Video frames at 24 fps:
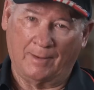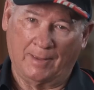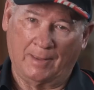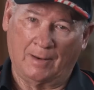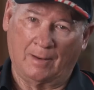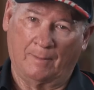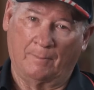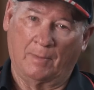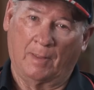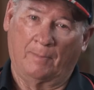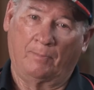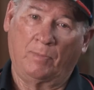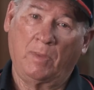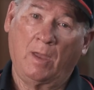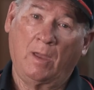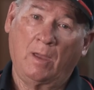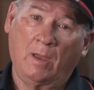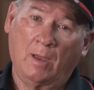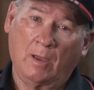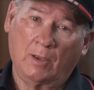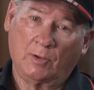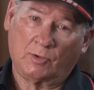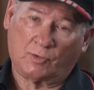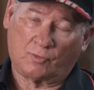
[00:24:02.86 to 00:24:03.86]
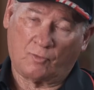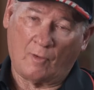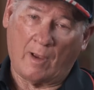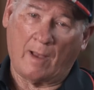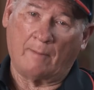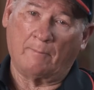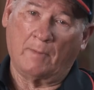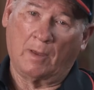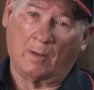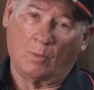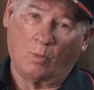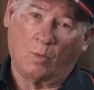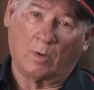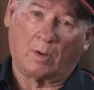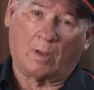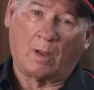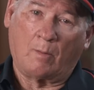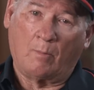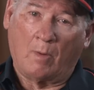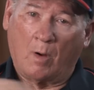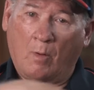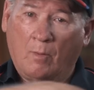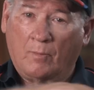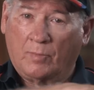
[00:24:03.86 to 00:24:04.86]
in them and scrap metal would
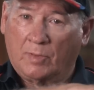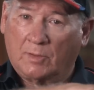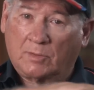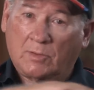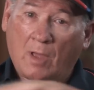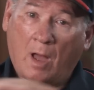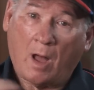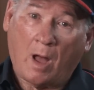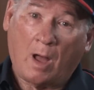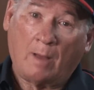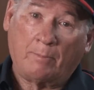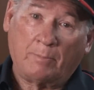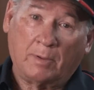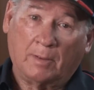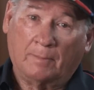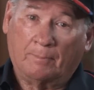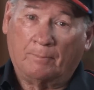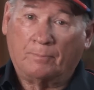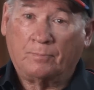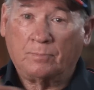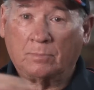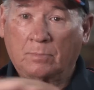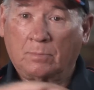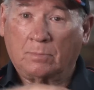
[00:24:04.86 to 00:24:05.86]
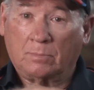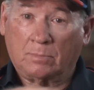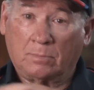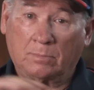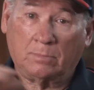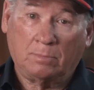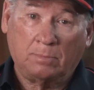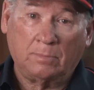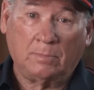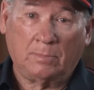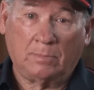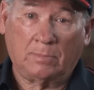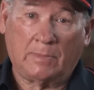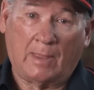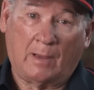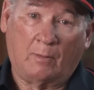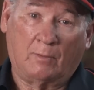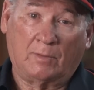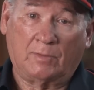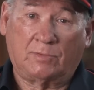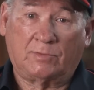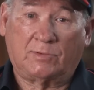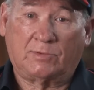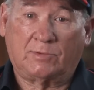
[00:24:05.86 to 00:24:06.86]
come over the top, and
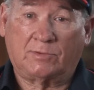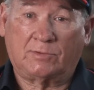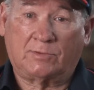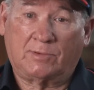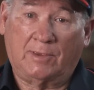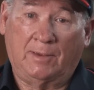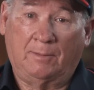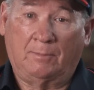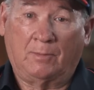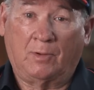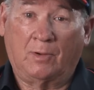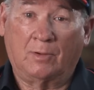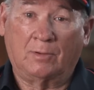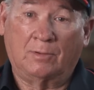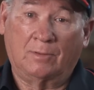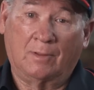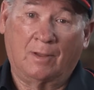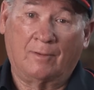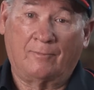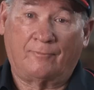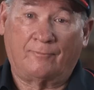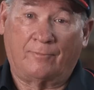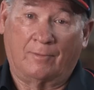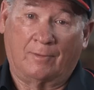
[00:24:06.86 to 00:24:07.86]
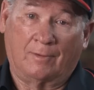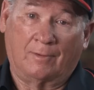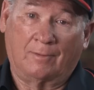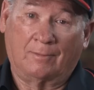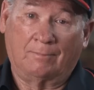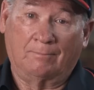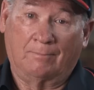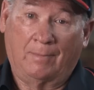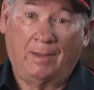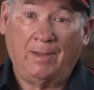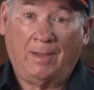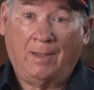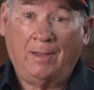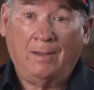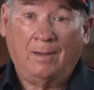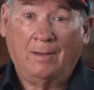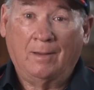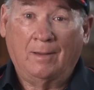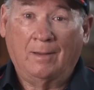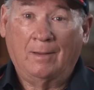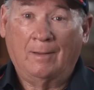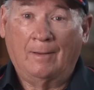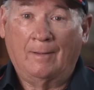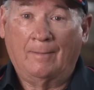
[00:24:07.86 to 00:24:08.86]
that seemed good enough for me
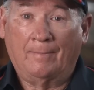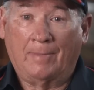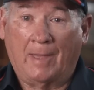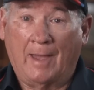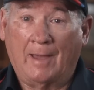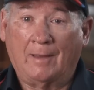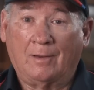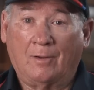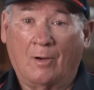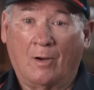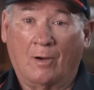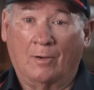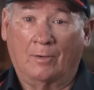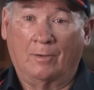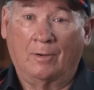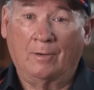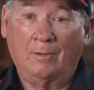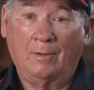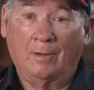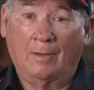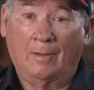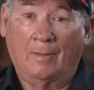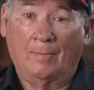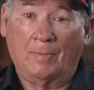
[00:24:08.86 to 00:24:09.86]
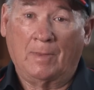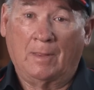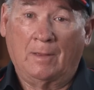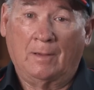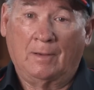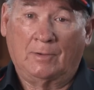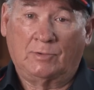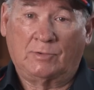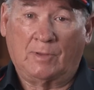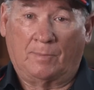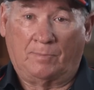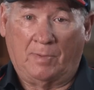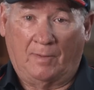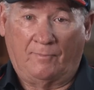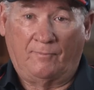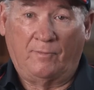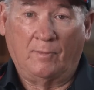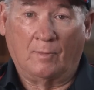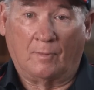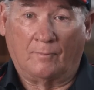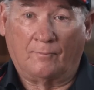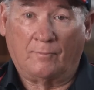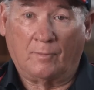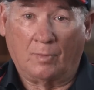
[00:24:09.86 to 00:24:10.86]
and Gardner, except they
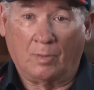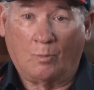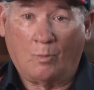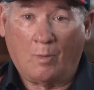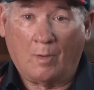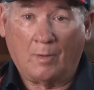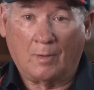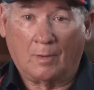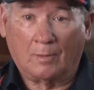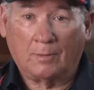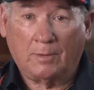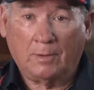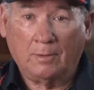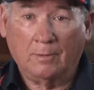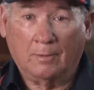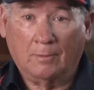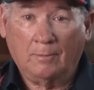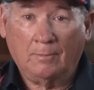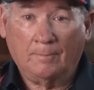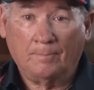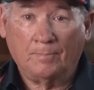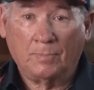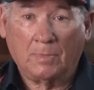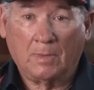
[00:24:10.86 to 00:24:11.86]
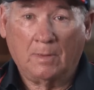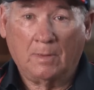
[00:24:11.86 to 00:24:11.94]
filled full of water too.